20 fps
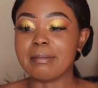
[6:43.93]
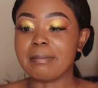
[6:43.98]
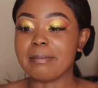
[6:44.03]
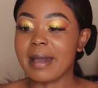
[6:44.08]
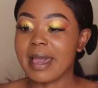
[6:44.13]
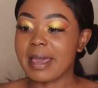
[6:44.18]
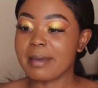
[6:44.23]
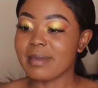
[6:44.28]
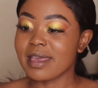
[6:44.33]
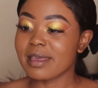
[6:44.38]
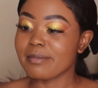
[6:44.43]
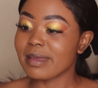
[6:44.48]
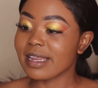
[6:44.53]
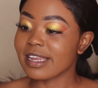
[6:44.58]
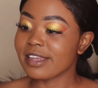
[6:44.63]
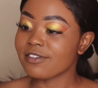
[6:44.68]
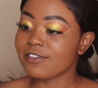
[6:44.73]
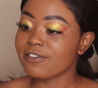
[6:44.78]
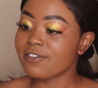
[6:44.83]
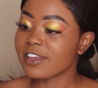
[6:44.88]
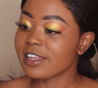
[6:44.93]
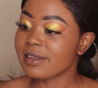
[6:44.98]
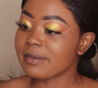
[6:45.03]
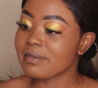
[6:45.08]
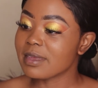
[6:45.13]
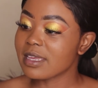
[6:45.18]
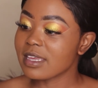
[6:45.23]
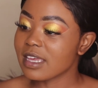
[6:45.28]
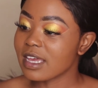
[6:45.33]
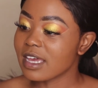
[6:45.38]
by Maybelline Fit
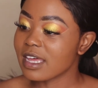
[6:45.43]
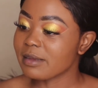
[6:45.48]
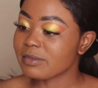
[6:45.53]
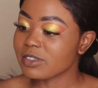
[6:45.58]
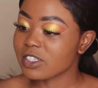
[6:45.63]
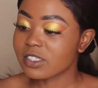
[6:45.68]
Me, and I'm